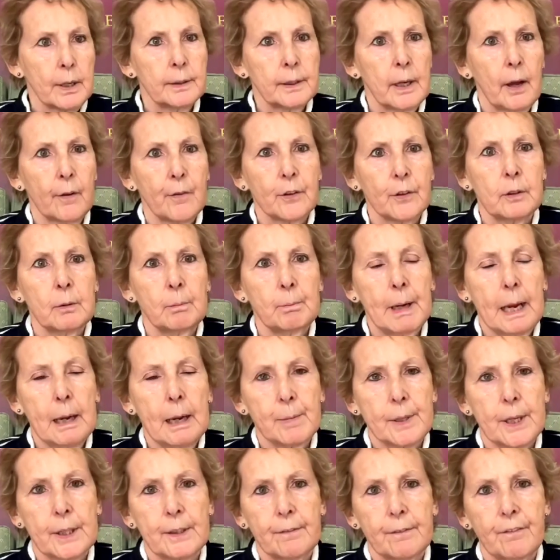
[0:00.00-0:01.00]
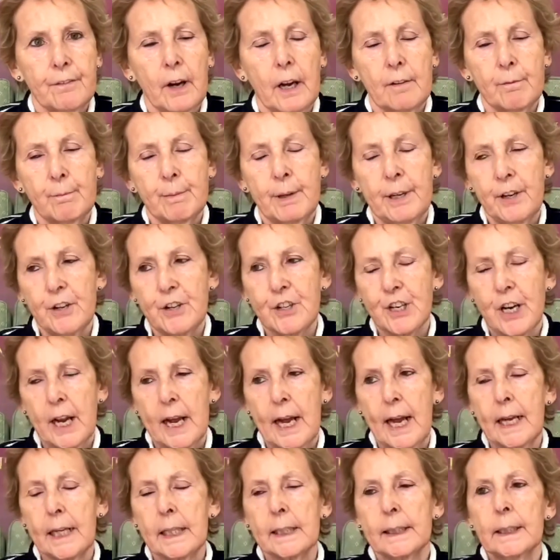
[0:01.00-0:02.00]
another and perhaps had a 5-minute
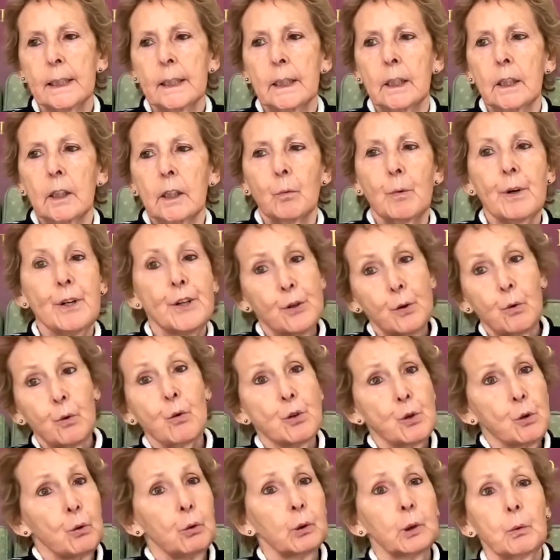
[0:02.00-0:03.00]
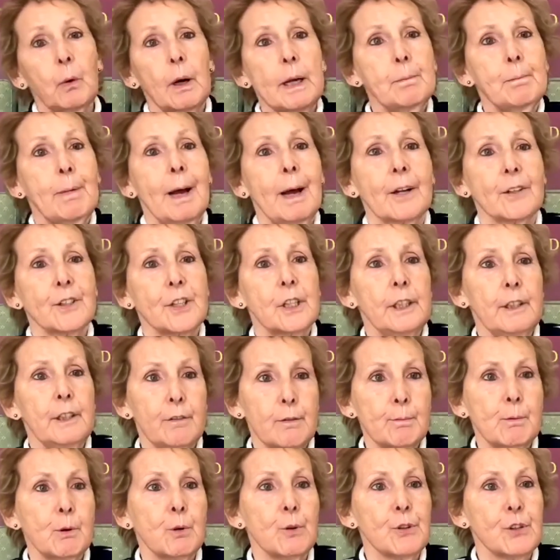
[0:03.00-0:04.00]
chat, we talked all the way back to
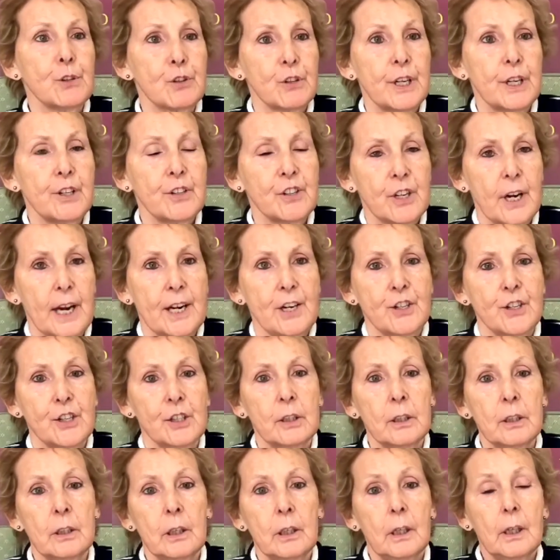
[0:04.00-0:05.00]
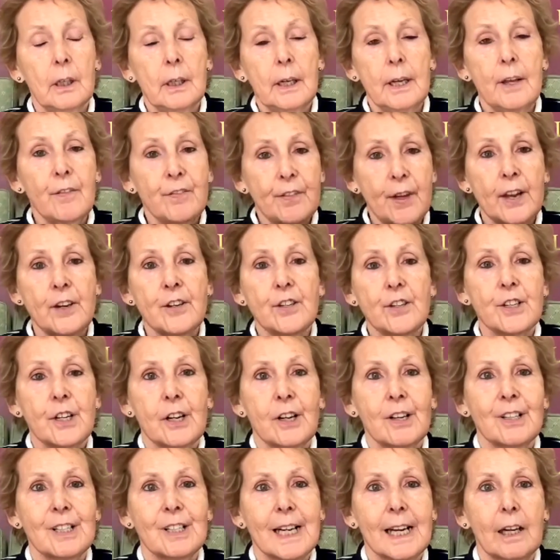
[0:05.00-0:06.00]
Liverpool Street Station. It then
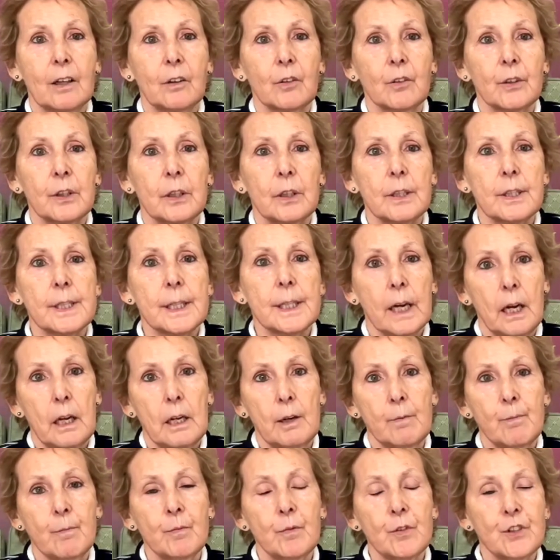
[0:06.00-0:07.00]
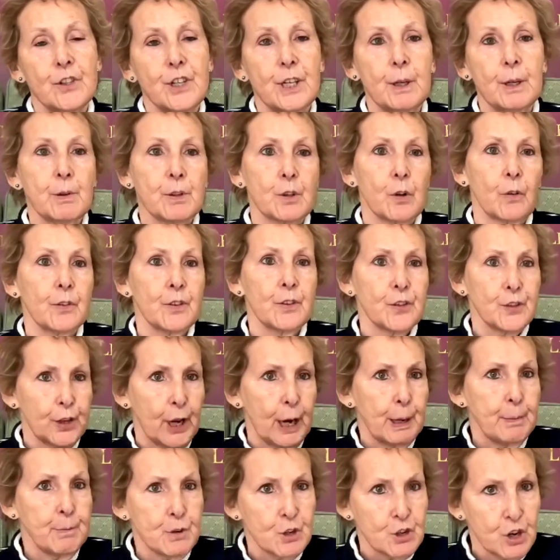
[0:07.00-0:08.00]
turned out that she was on the
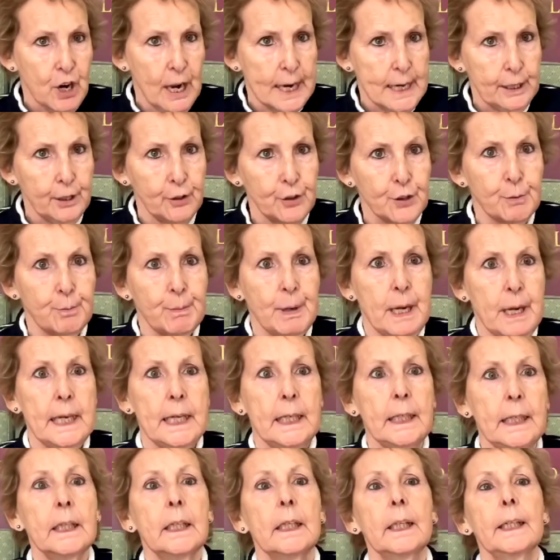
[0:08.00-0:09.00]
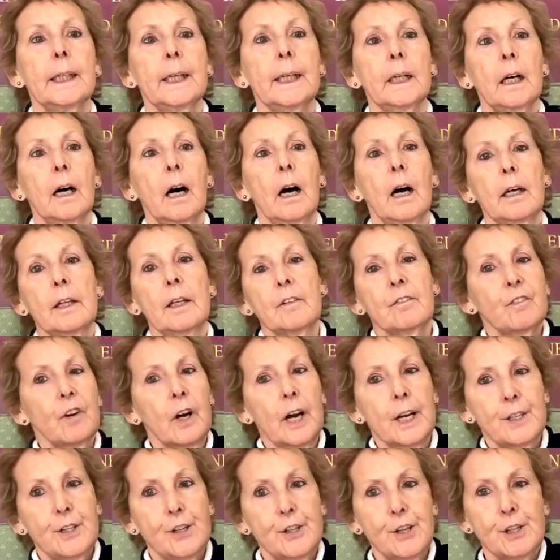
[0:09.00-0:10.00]
same train as me. I
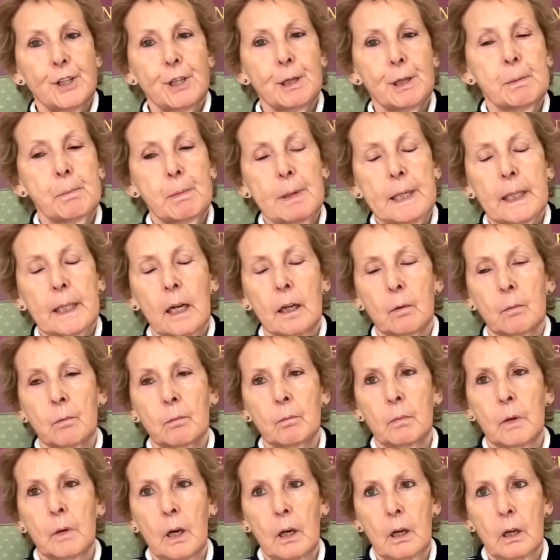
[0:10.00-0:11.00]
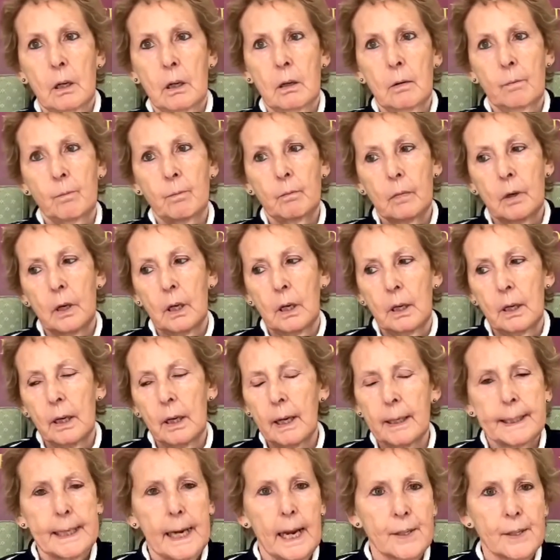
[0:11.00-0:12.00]
invited her to become
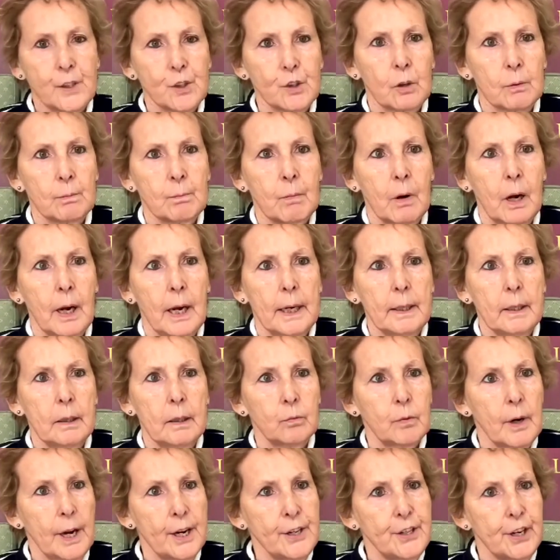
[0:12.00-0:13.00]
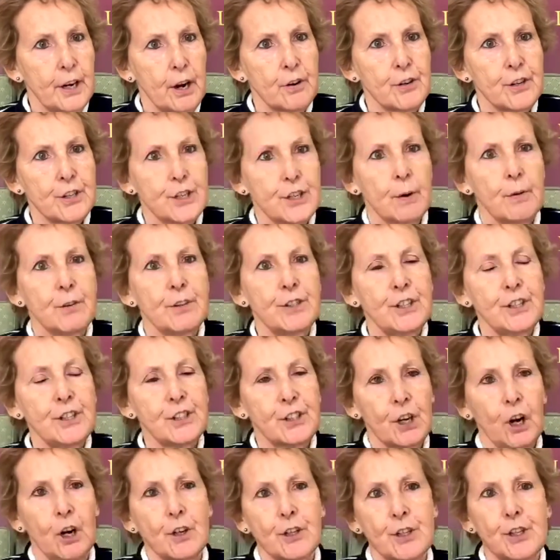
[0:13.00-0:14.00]
a guest on my radio show, and she
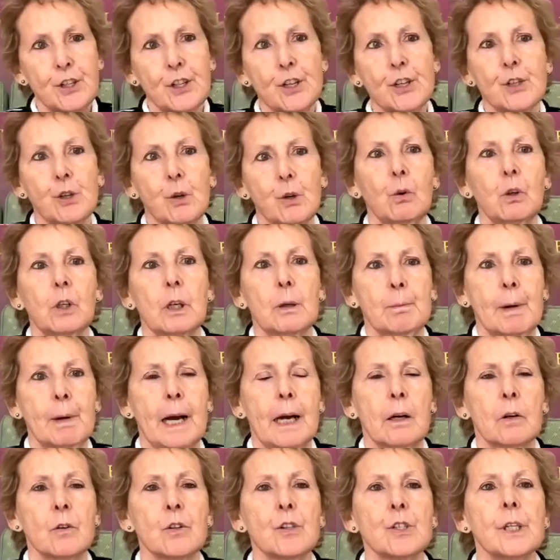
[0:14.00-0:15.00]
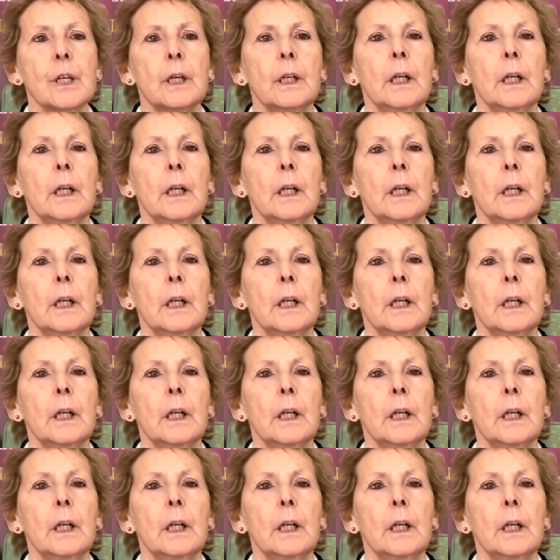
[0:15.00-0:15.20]
started to talk about